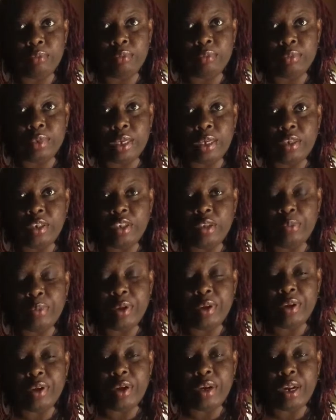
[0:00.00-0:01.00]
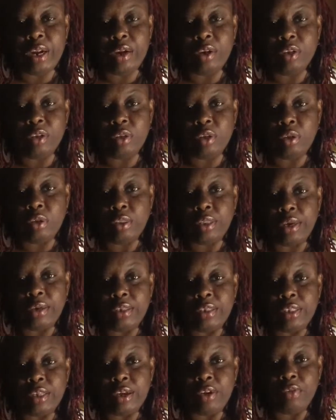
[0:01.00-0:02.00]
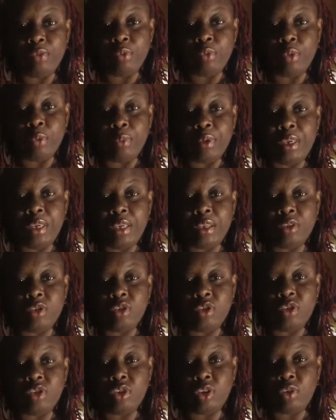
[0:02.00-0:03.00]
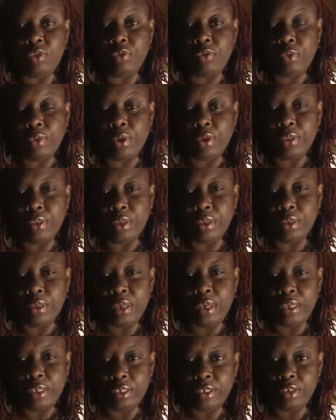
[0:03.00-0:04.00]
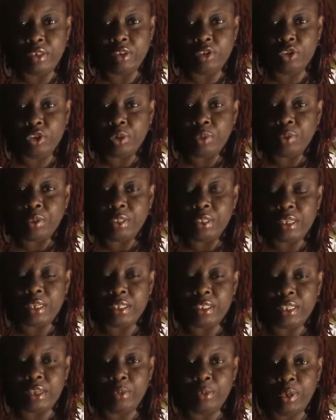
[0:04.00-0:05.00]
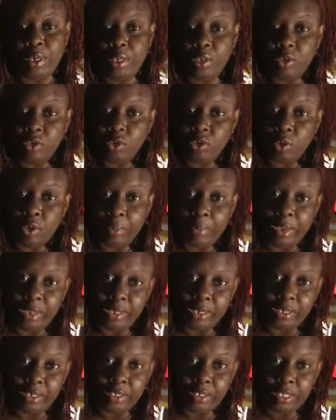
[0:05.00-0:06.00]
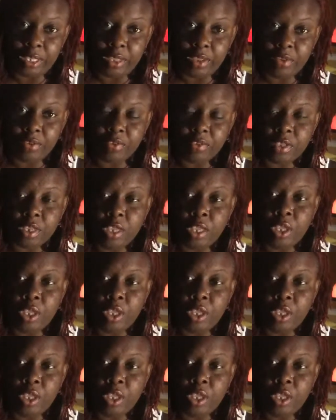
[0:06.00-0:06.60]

Our spirit, our soul, our self will begin to show forth and show us things that we need to know about ourselves,